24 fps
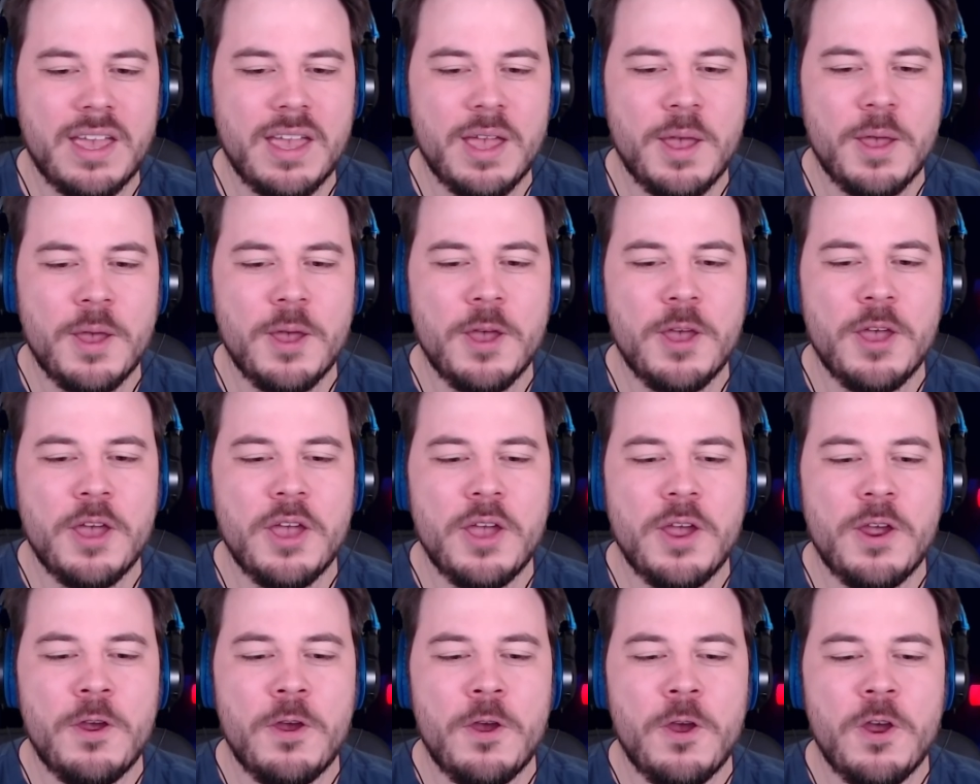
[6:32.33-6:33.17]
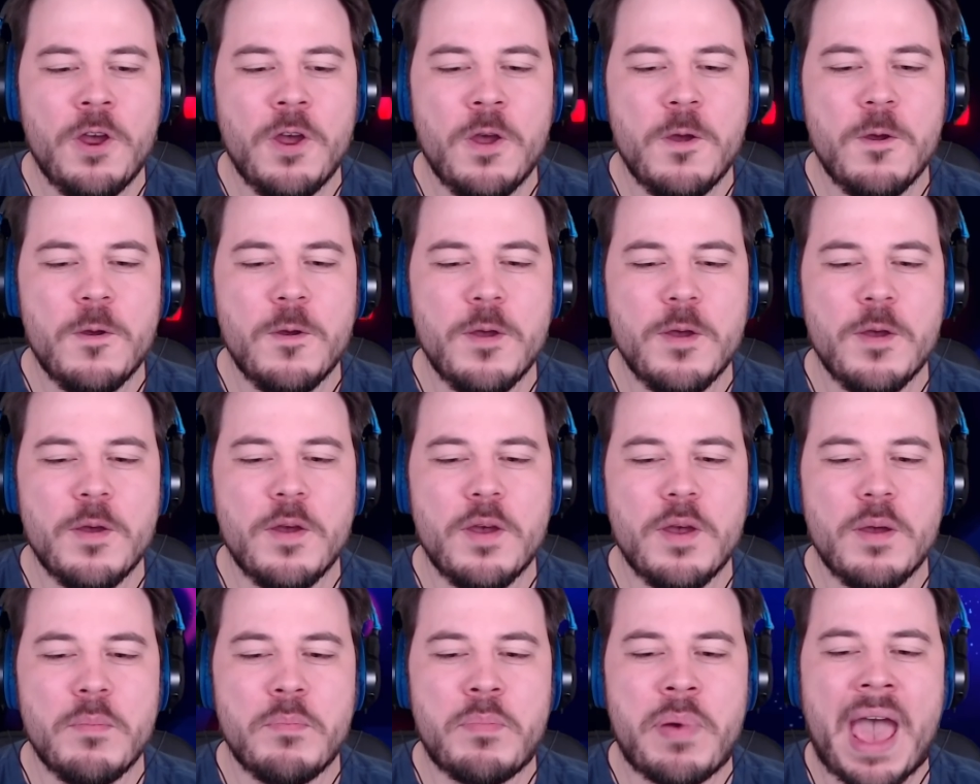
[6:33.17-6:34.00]
cannon when I
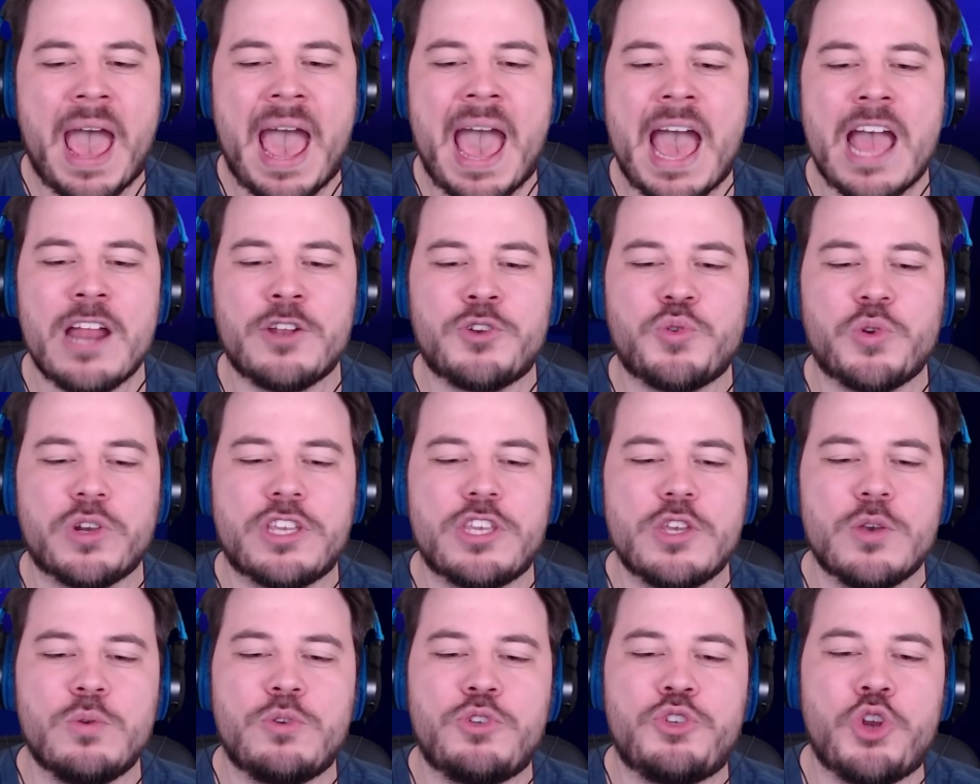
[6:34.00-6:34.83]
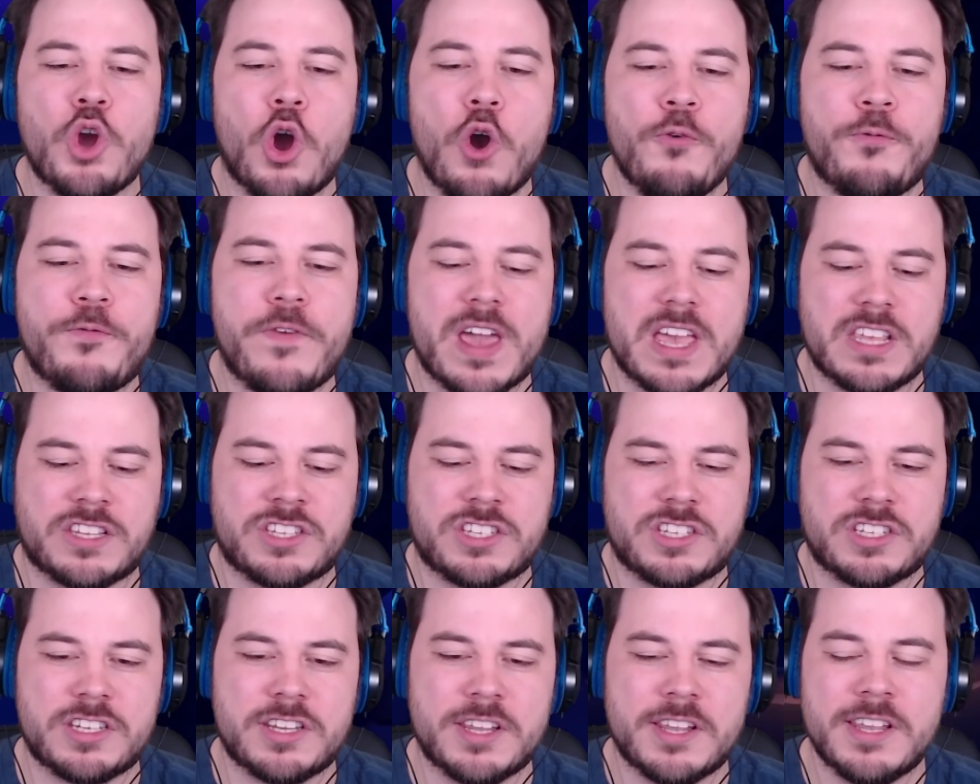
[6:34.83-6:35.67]
say so. Patrick, you
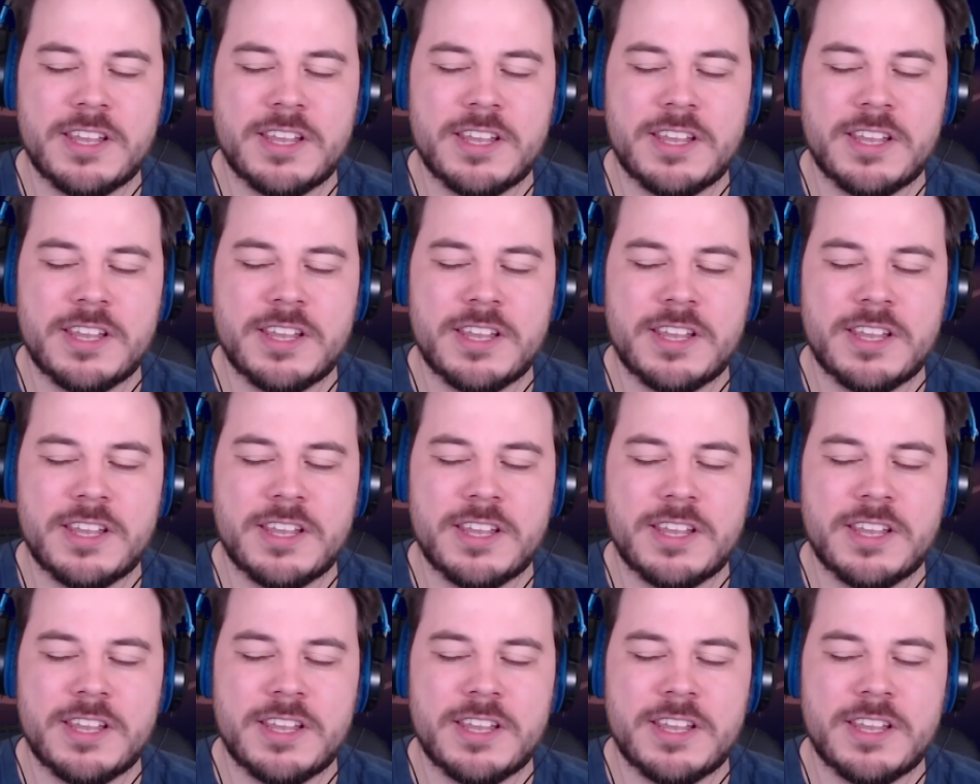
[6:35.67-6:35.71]
doofus!